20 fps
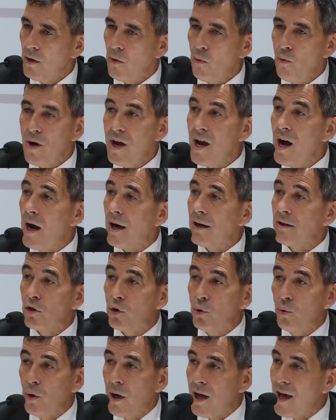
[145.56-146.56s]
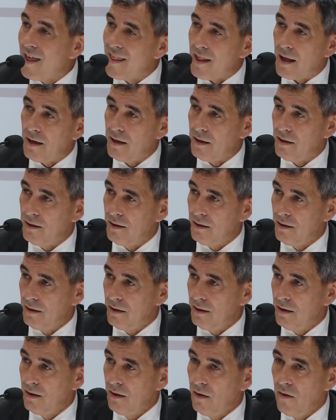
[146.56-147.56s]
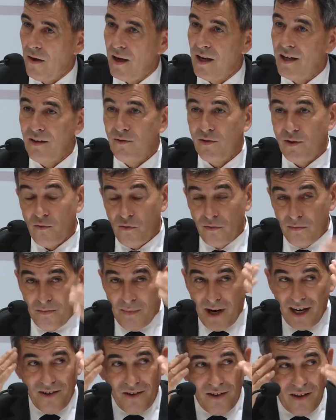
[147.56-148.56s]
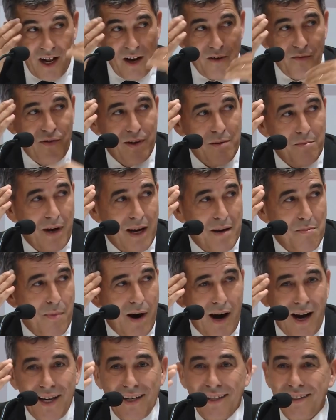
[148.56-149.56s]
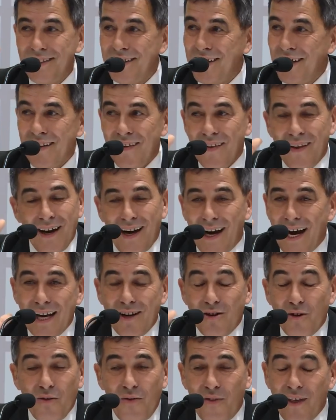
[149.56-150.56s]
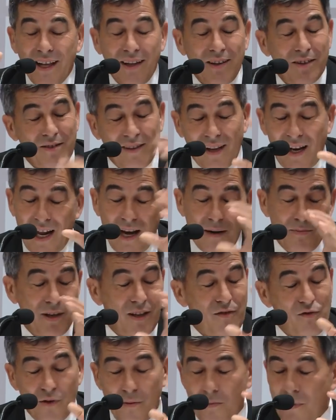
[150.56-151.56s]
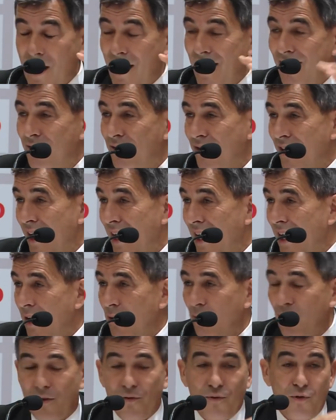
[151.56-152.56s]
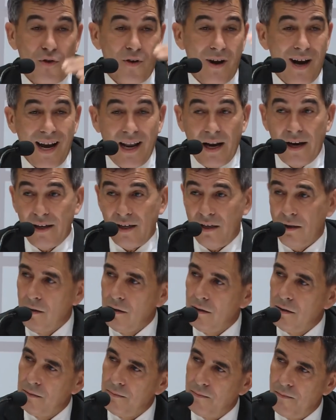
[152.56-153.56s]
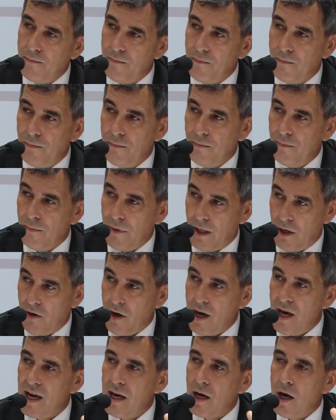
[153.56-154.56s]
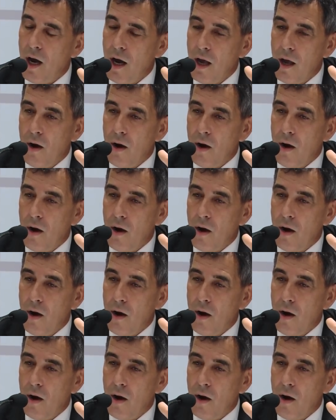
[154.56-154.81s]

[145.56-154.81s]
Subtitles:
We are together. And even for myself, in my mind, I don't think this club is from ISL or from I-League. Okay?